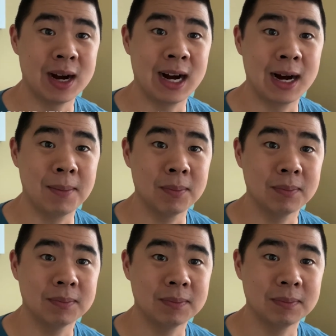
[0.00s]

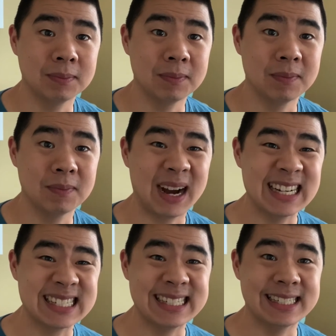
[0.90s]
I
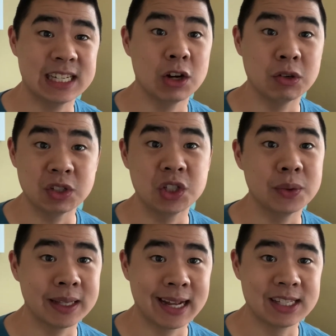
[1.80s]
just need to know who's
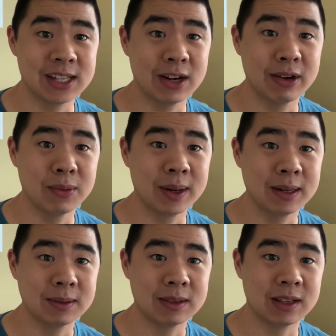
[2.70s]
doing that, so that way
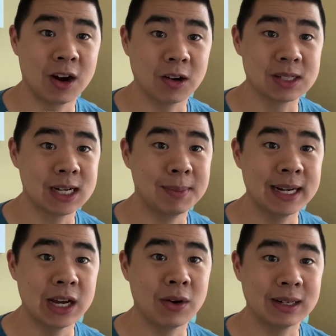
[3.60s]
when the cars come, I
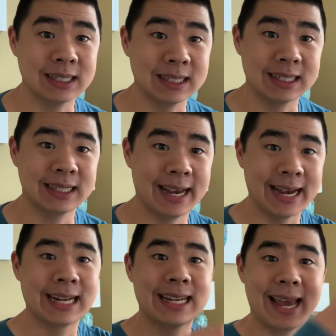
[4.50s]
know to
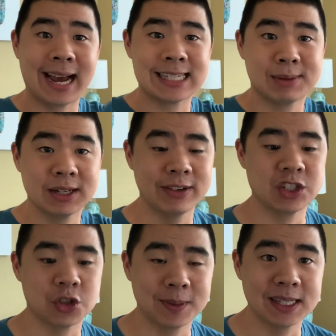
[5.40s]
hand X amount of
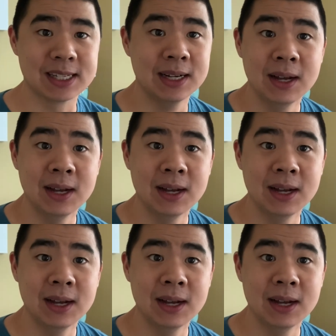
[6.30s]
instruments.